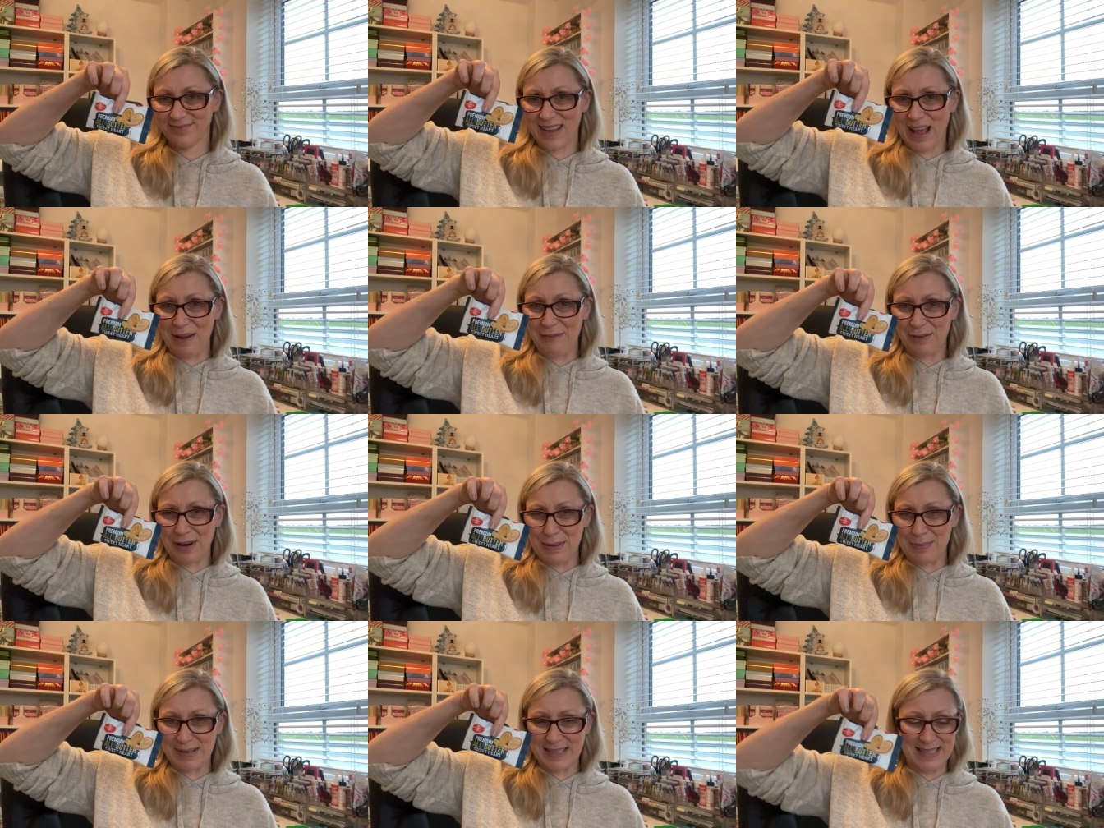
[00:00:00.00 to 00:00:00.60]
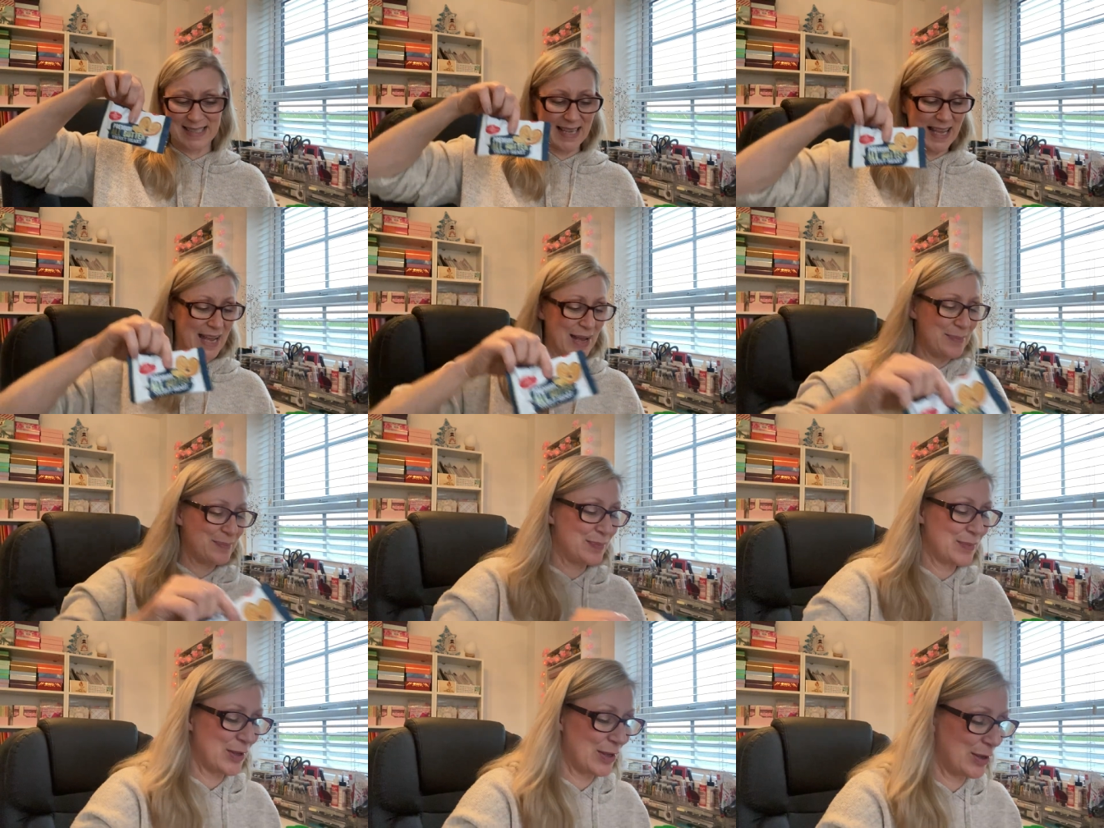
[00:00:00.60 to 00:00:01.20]
a free
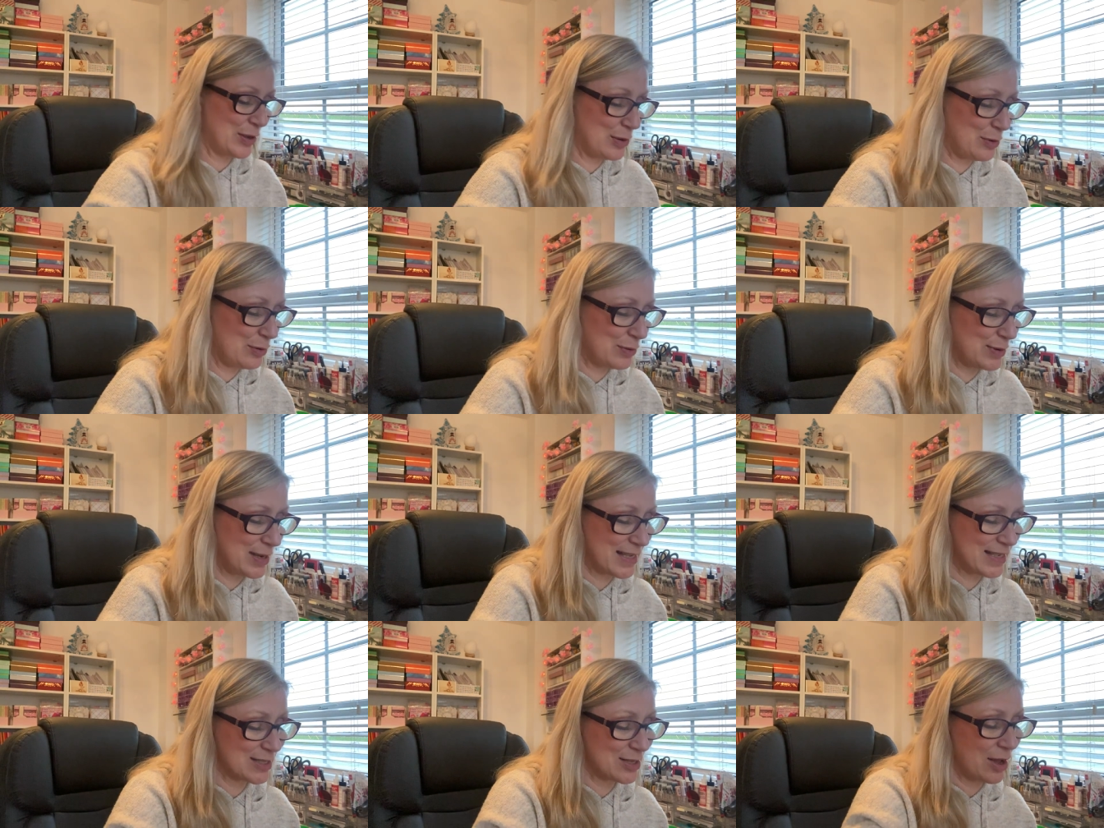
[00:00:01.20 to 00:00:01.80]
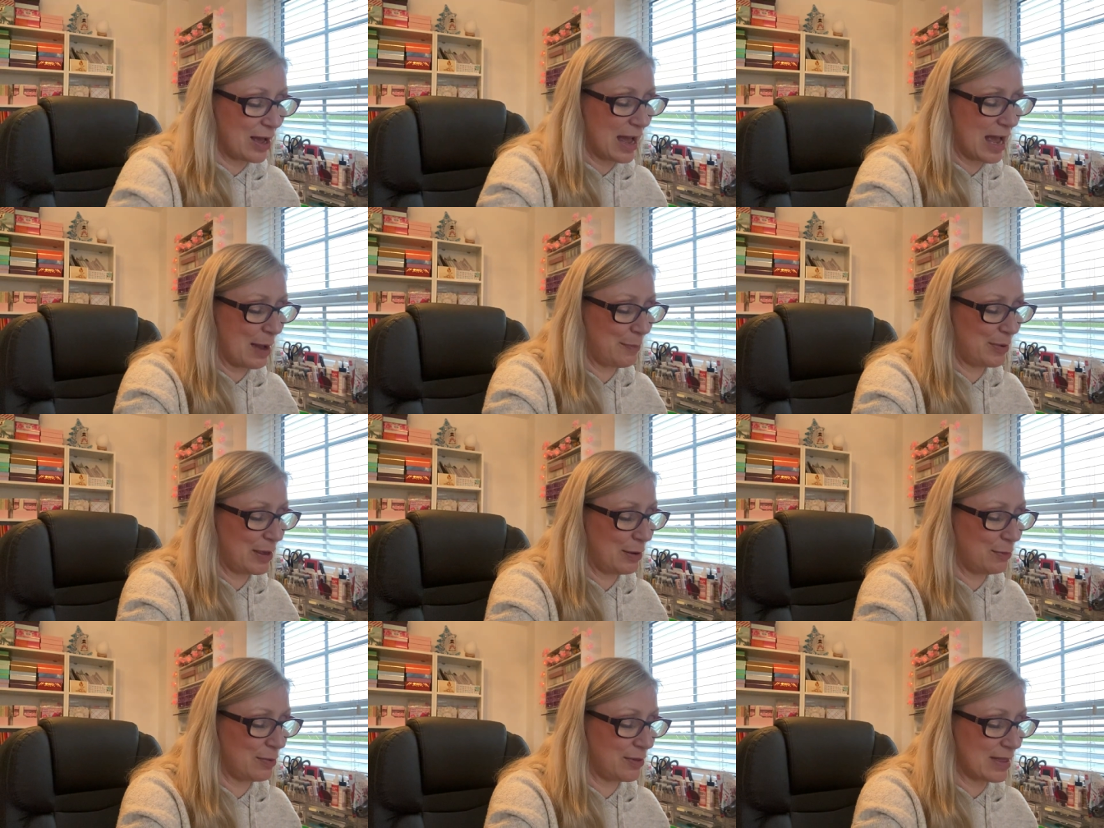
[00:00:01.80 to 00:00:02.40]
biscuit. Who is not
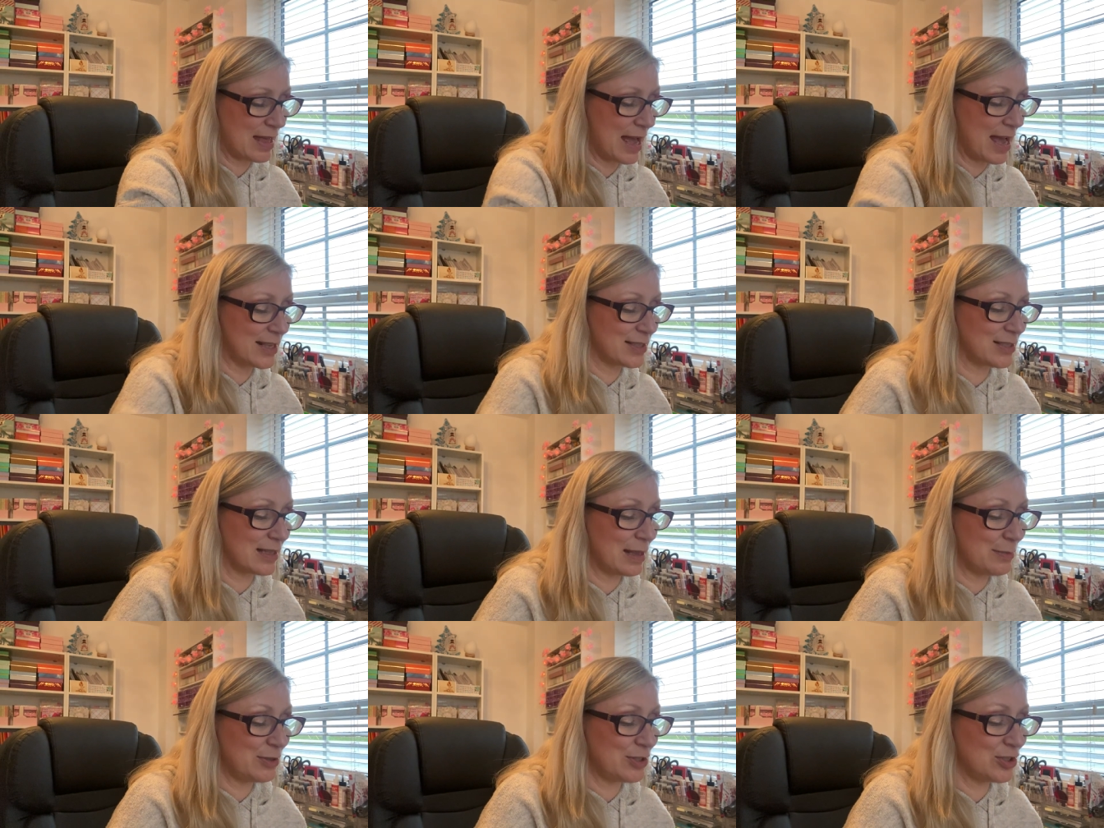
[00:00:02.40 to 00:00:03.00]
happy with that? So let